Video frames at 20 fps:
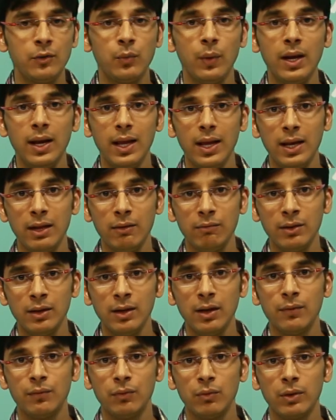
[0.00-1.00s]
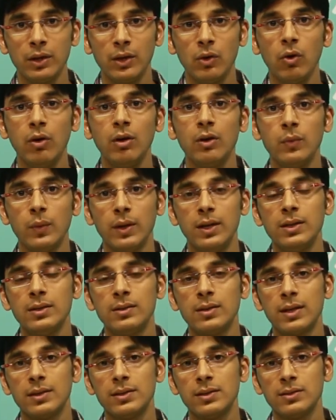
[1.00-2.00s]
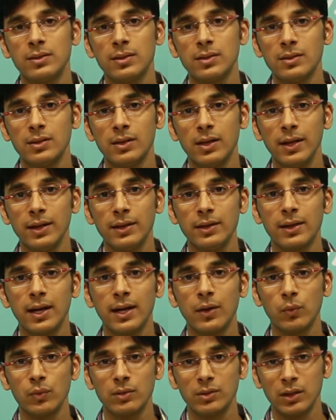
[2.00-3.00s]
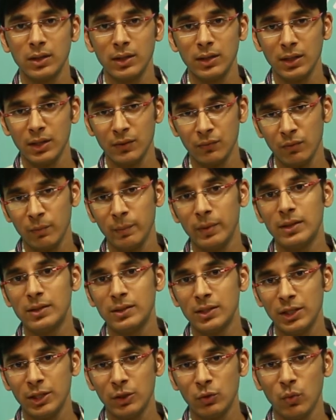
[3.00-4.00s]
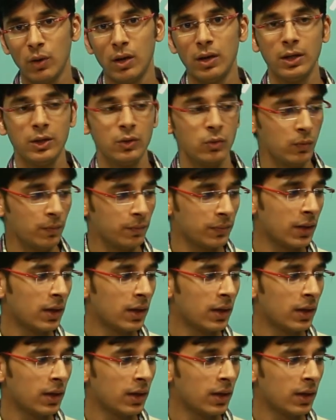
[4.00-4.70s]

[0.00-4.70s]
12 11, if you recall, 12 is register select, that was connected from LCD to Arduino.